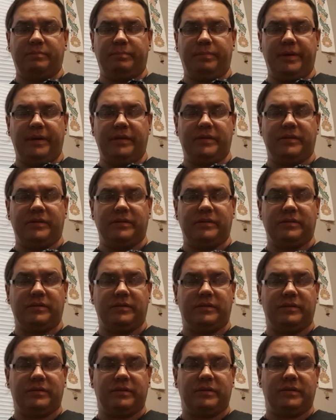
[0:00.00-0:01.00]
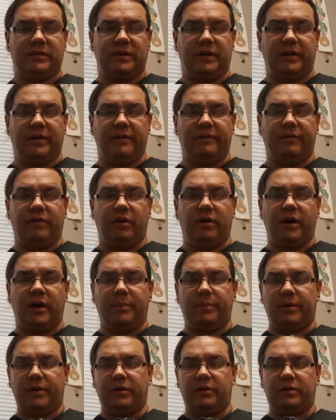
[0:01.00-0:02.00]
pieces of
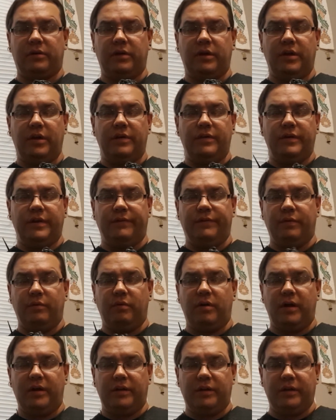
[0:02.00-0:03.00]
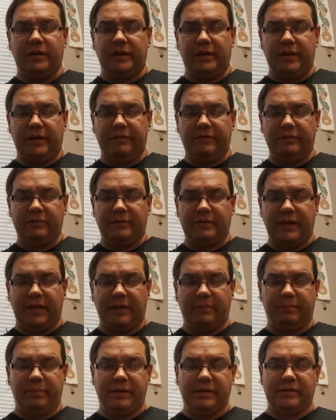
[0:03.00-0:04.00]
armor. If you want, you can even
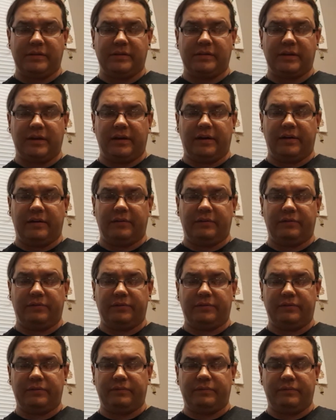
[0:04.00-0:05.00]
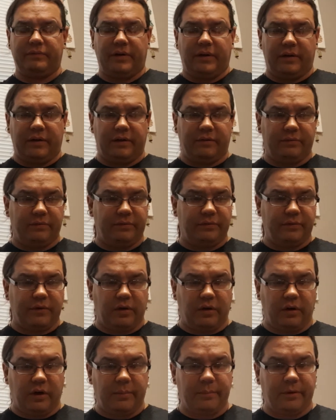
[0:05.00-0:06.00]
take pieces of
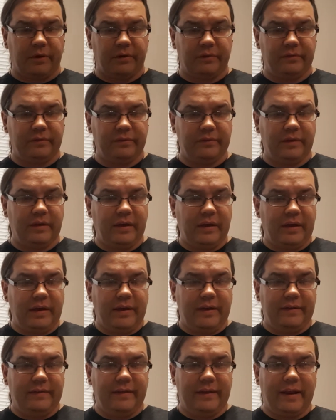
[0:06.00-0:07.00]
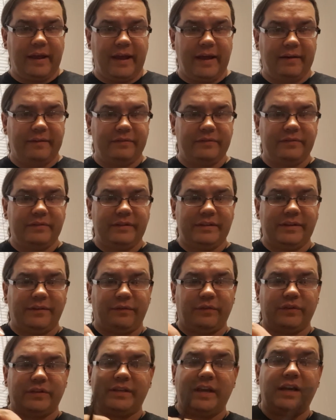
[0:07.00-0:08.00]
armor that have
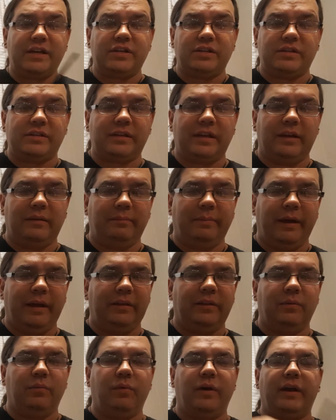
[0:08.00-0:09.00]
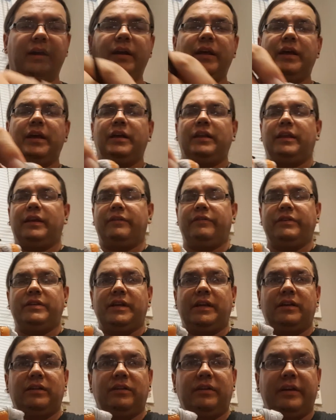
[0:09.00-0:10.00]
different sections and paint them white. Like if you
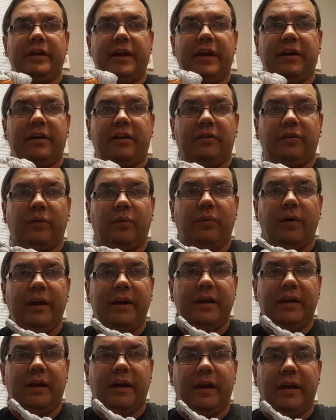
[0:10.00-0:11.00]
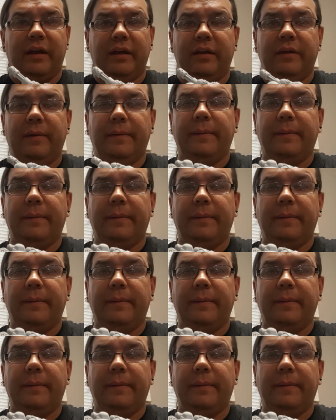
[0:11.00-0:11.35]
take a look here on the white guy,